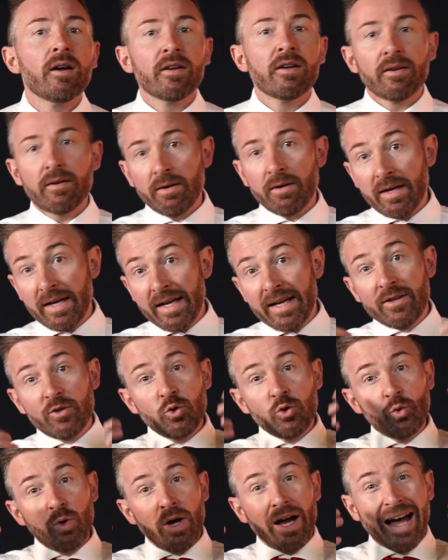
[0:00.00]
into
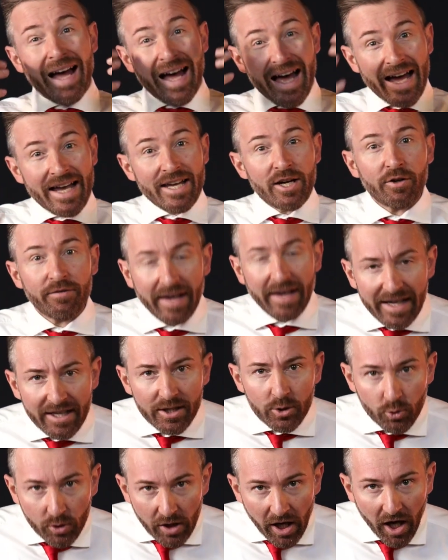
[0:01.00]
higher value
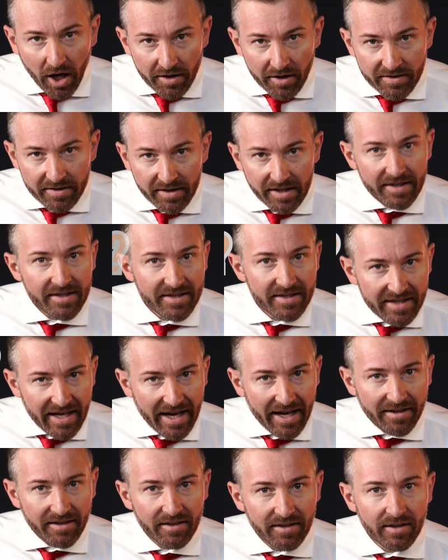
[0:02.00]
cars instead
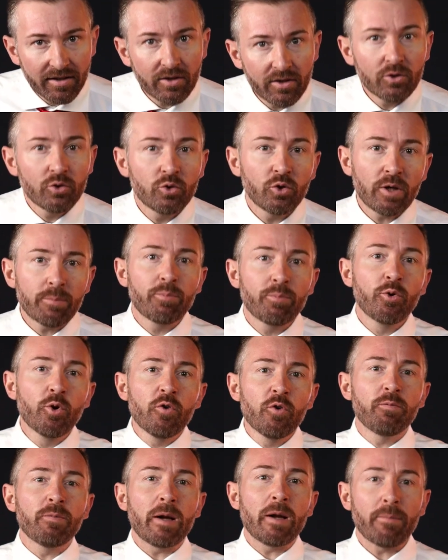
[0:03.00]
to improve my
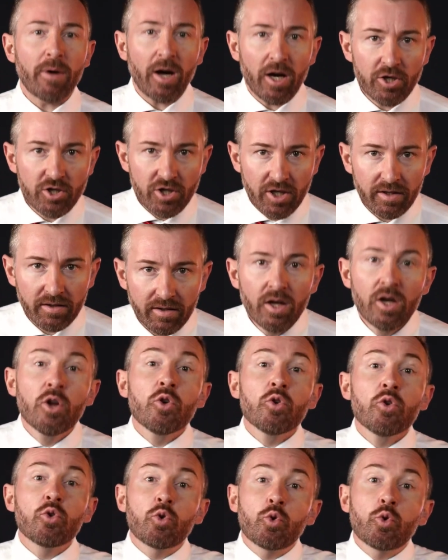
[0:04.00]
margin?
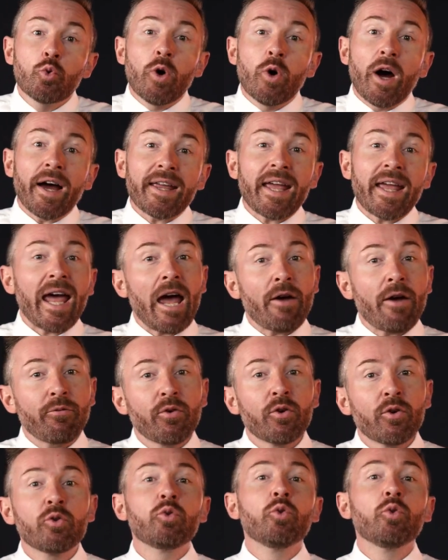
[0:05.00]
Do I have
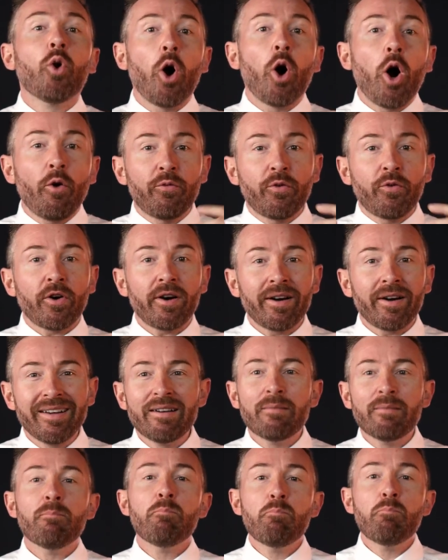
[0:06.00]
to offer
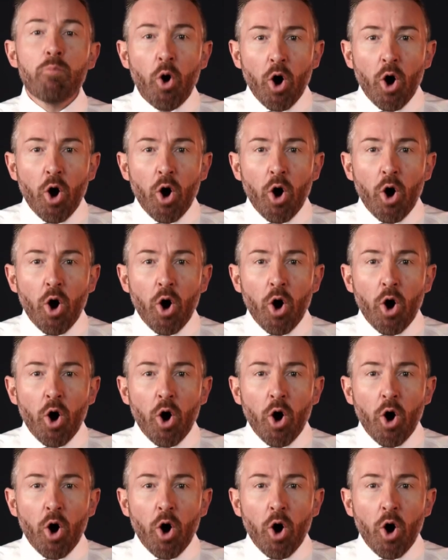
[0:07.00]
more